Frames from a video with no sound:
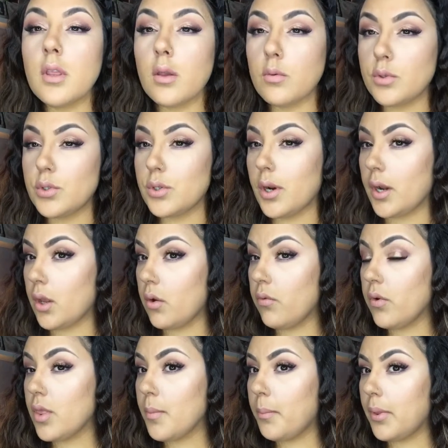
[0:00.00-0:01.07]
I was trying to go
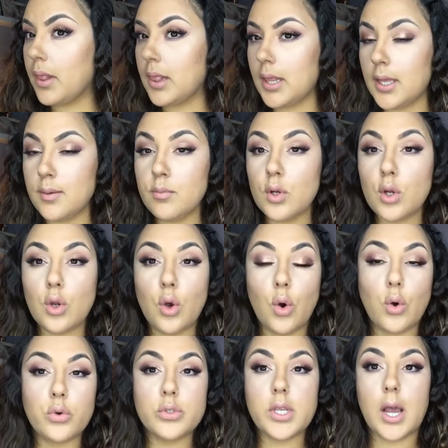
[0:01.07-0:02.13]
for the plum
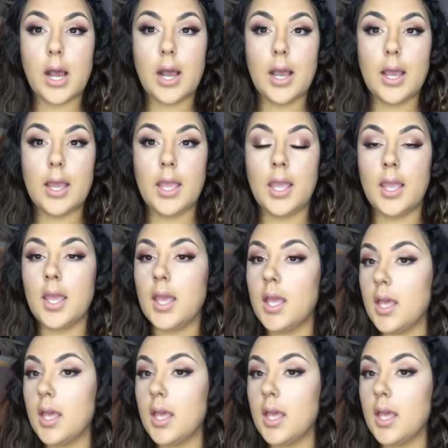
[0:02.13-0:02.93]
gold eye.